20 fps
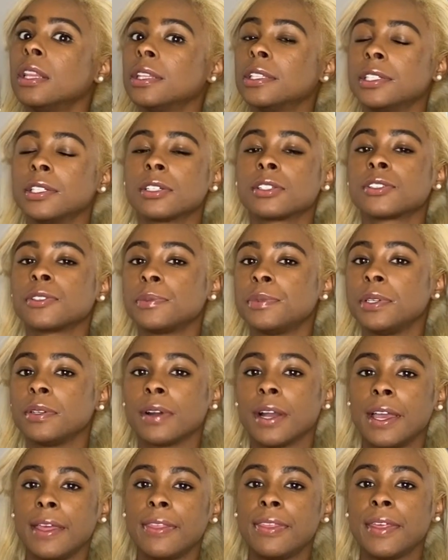lyrics will be
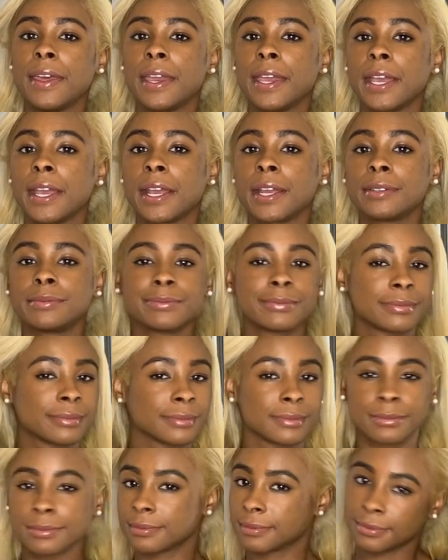right there.
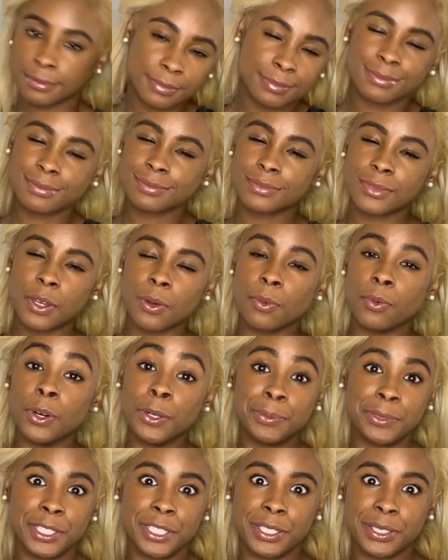
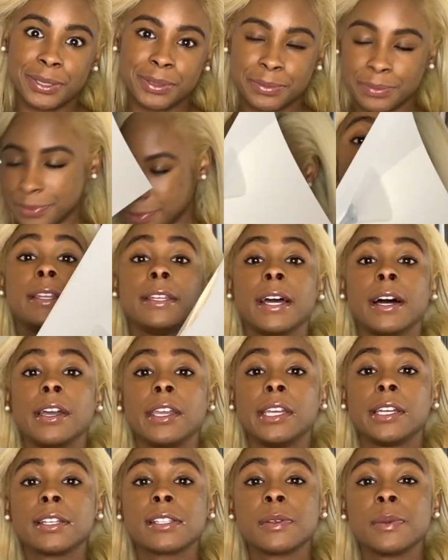Whoop-de-doo. Alright, now
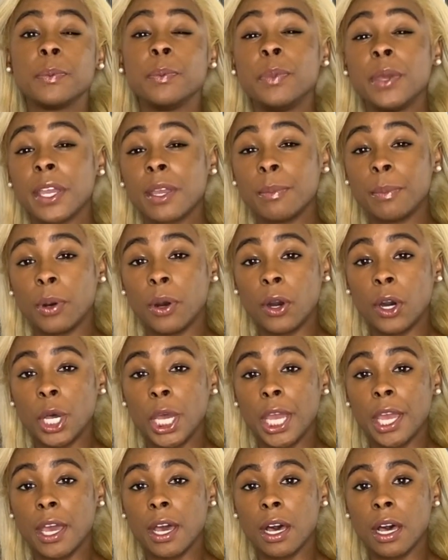here's a big
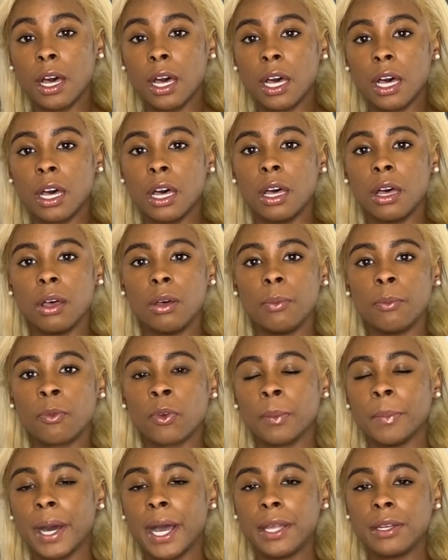boy.
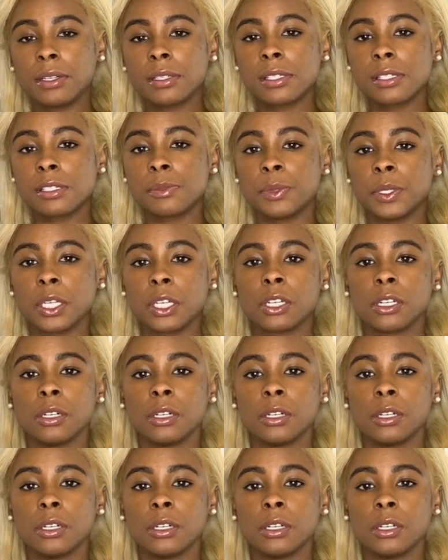Reminders has been